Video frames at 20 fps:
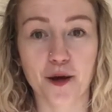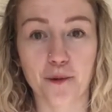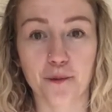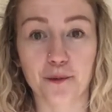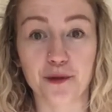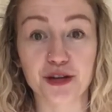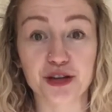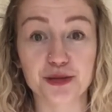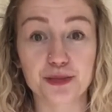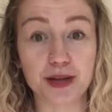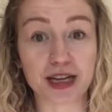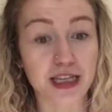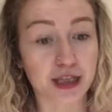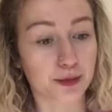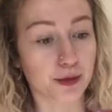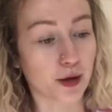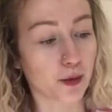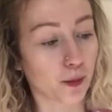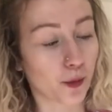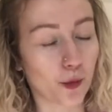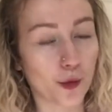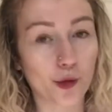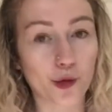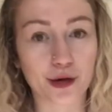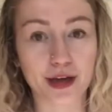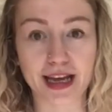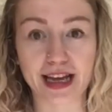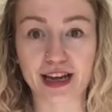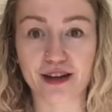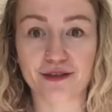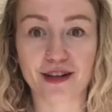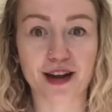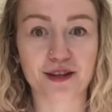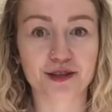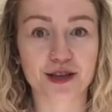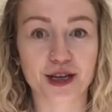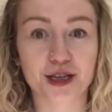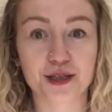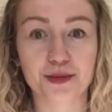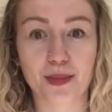which means we're walking
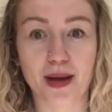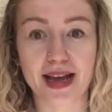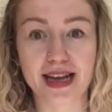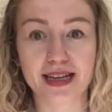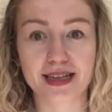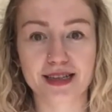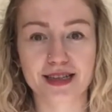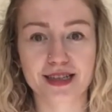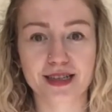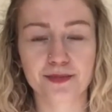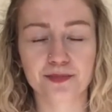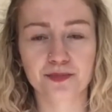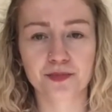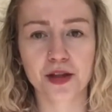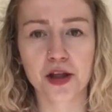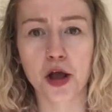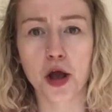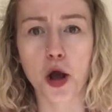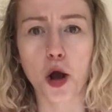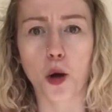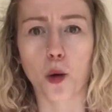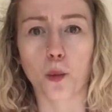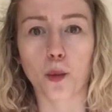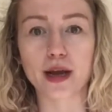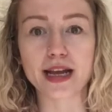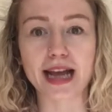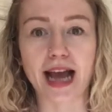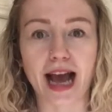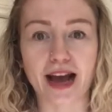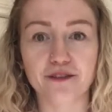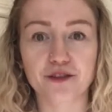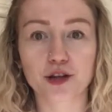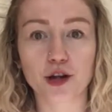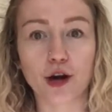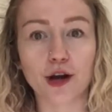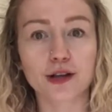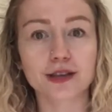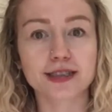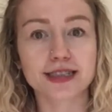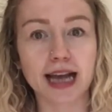around our space. We have
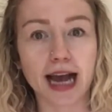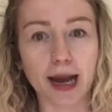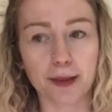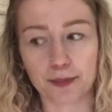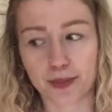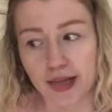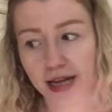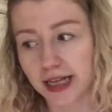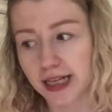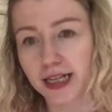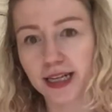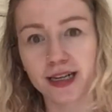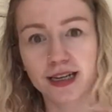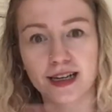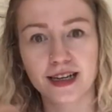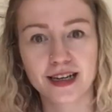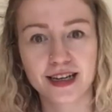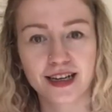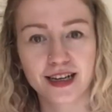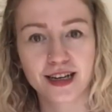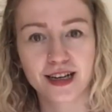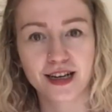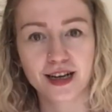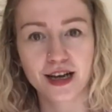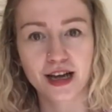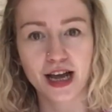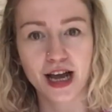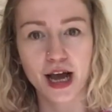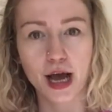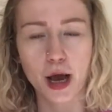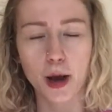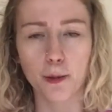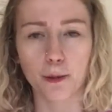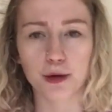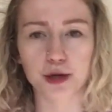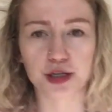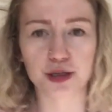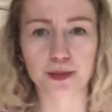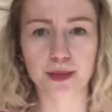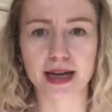got tapping,
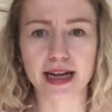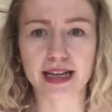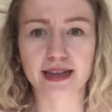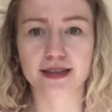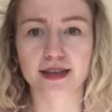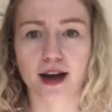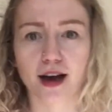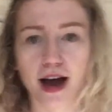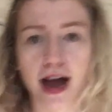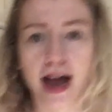which means our